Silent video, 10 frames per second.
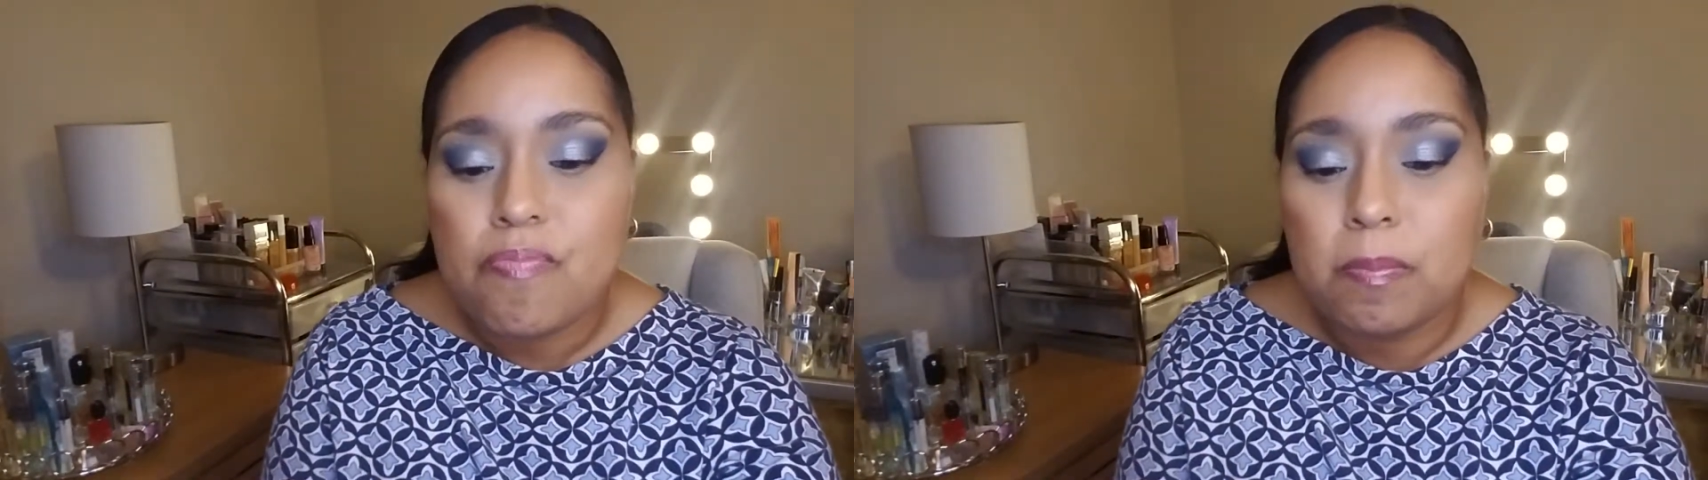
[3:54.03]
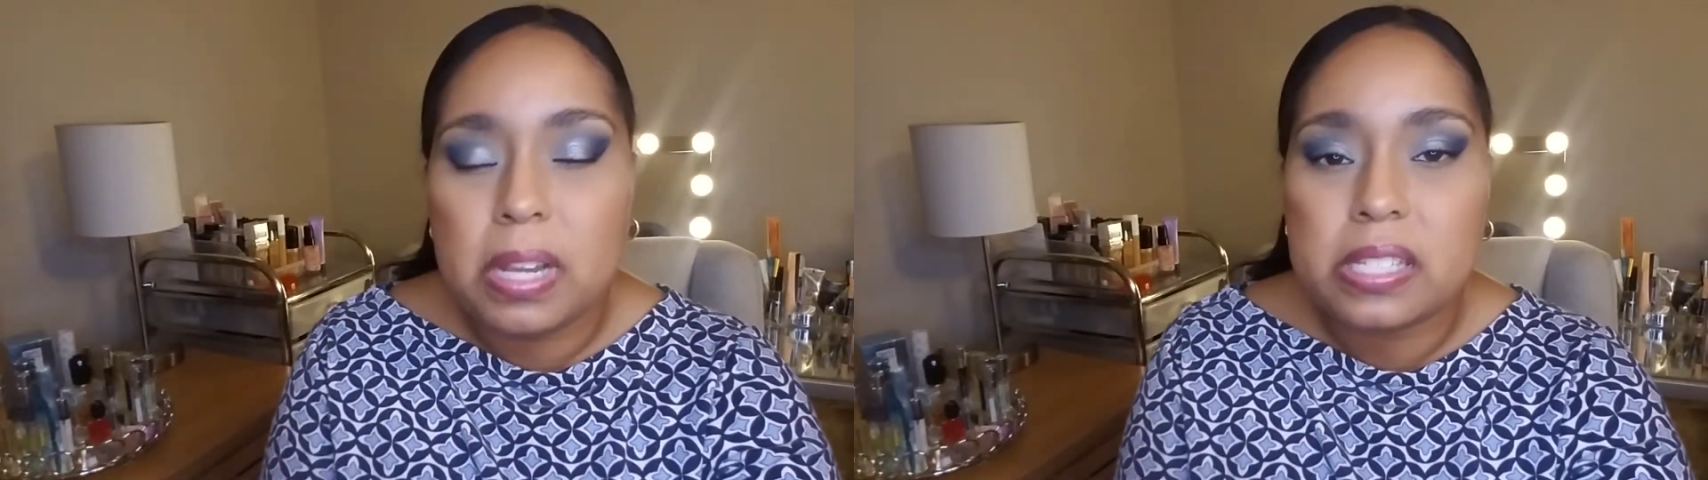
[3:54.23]

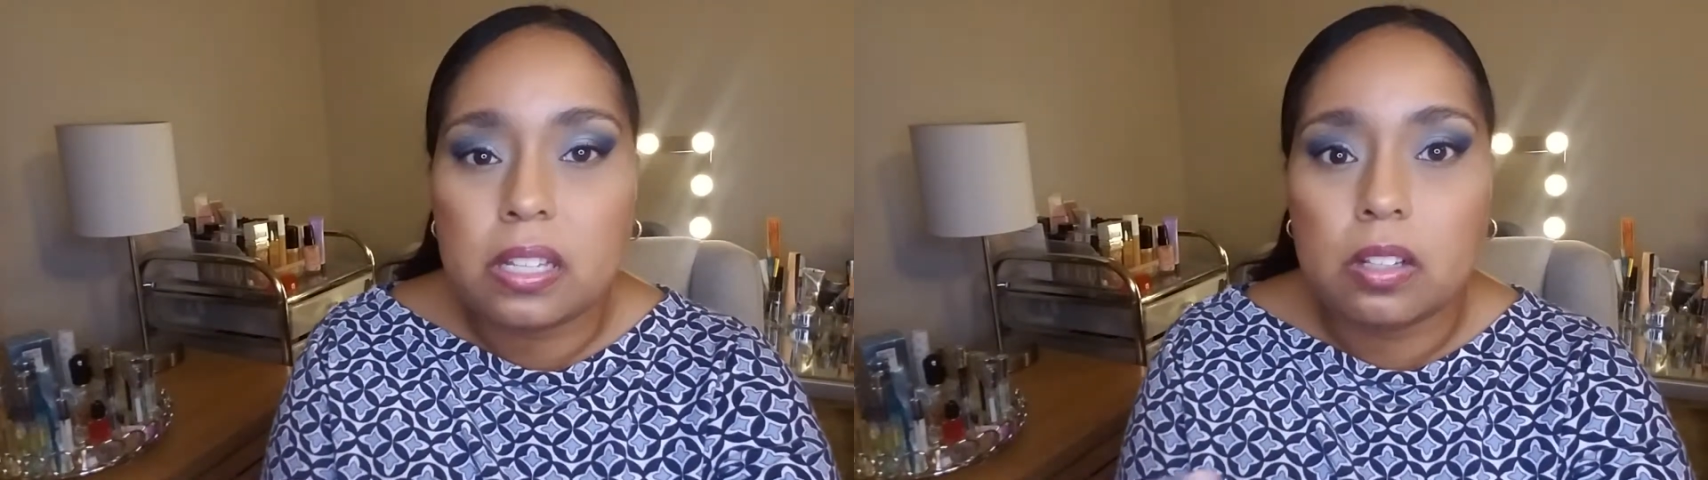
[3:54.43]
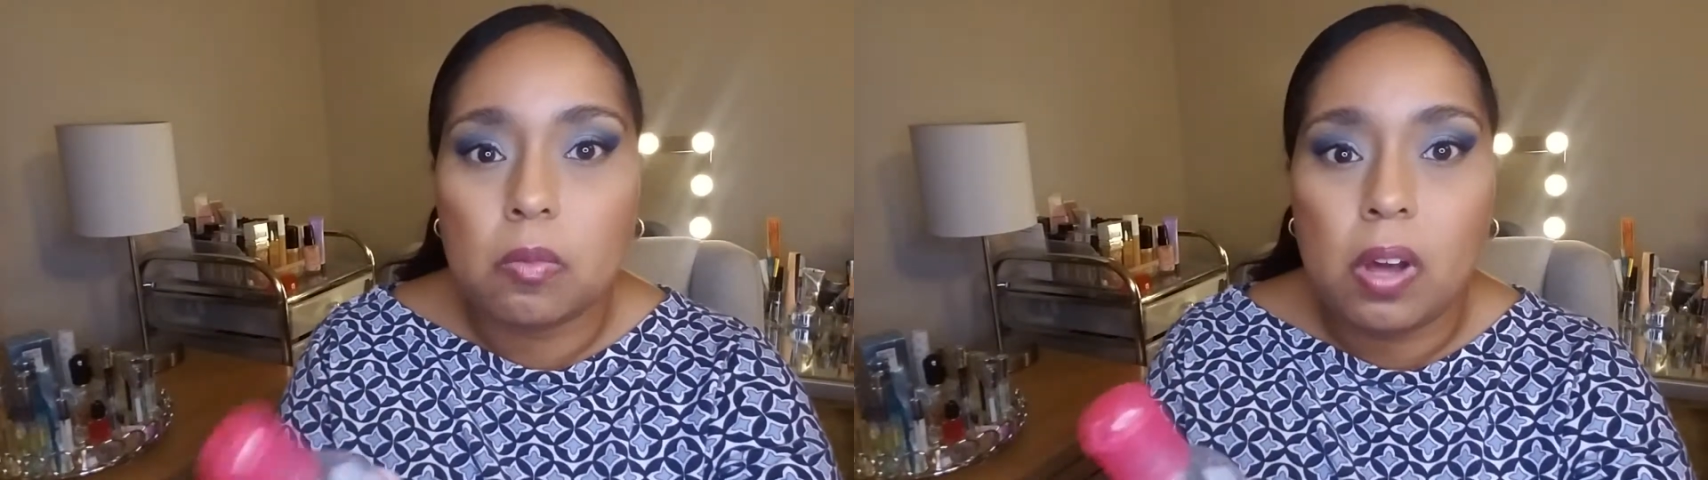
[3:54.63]

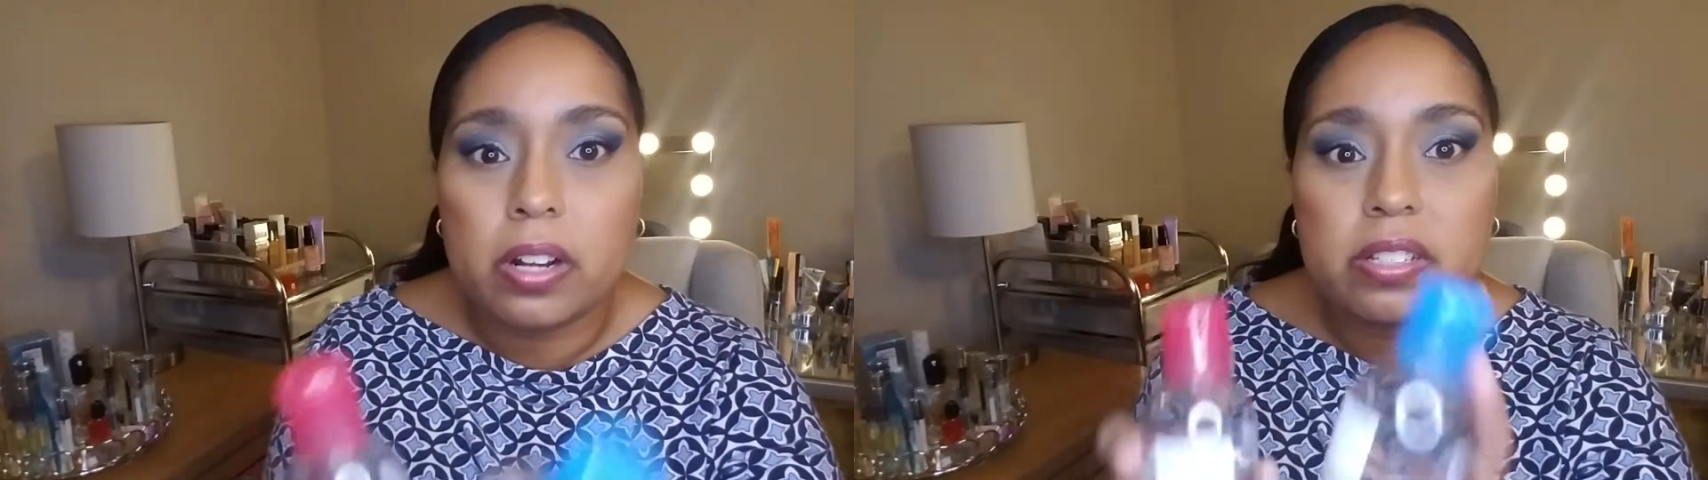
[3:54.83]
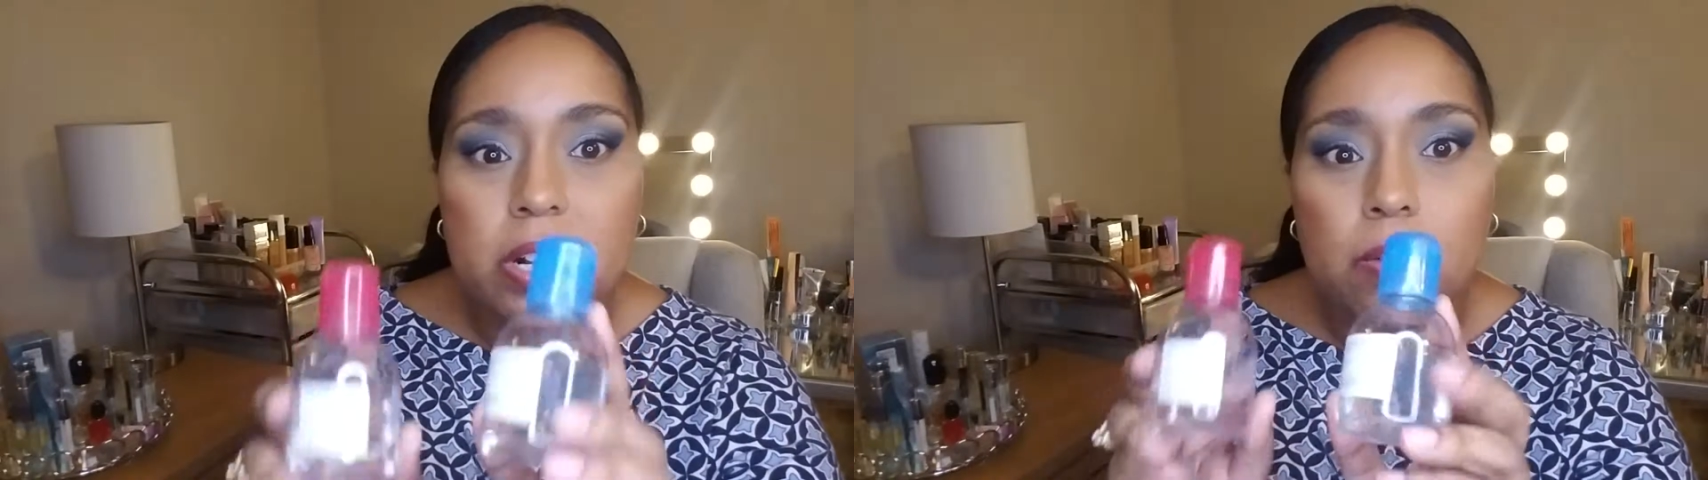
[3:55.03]
micellar
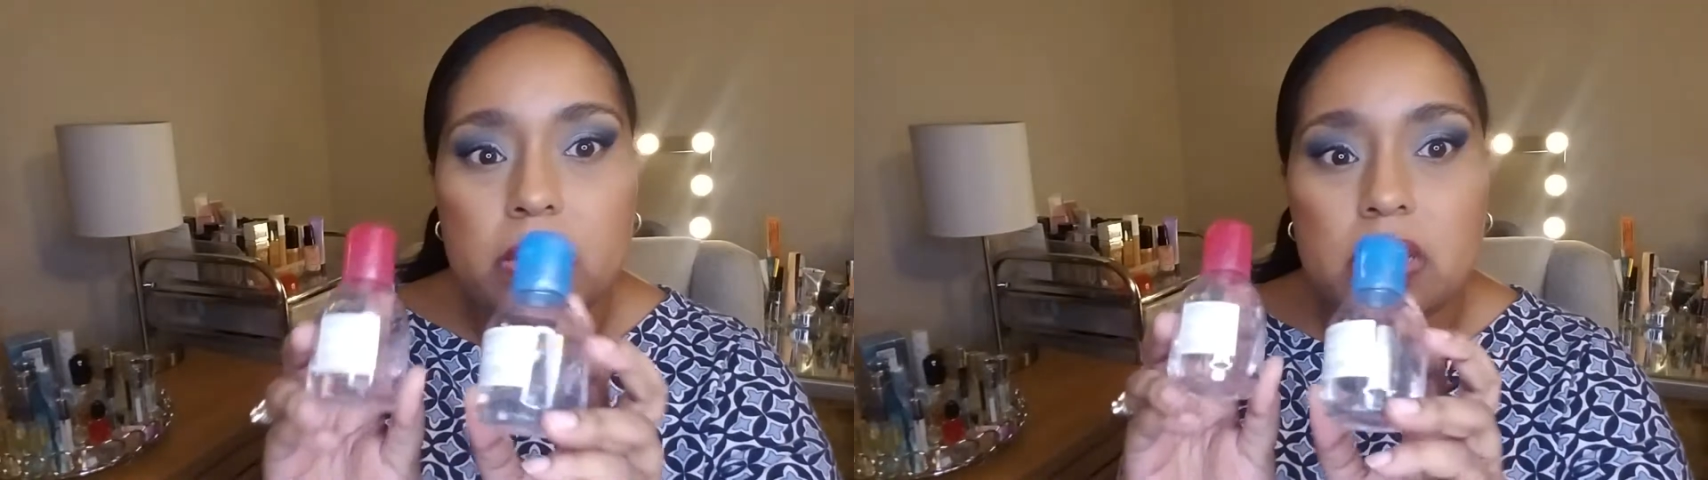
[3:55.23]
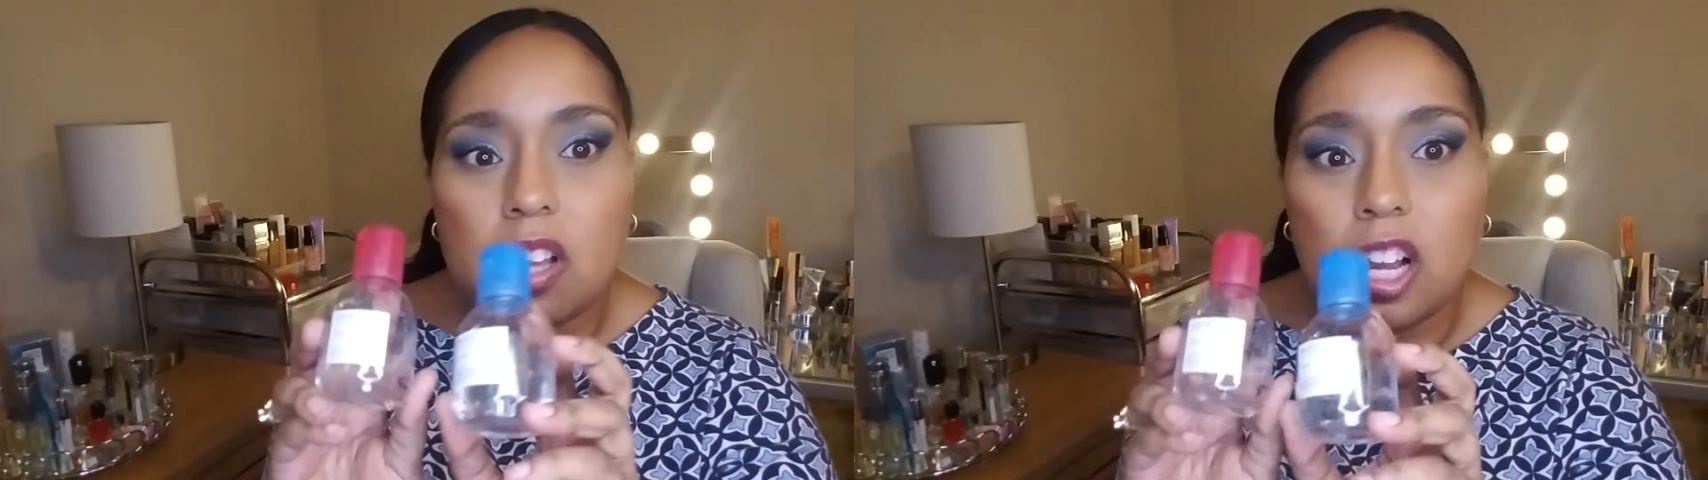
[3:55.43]
waters that I wanted
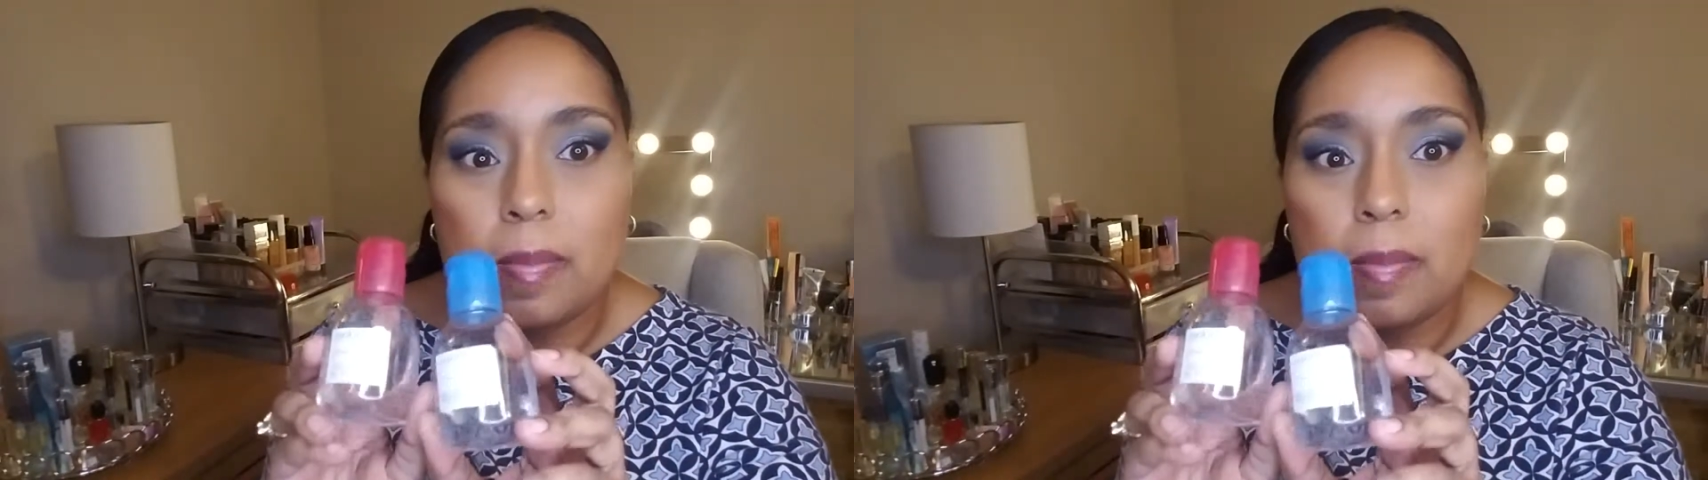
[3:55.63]
to talk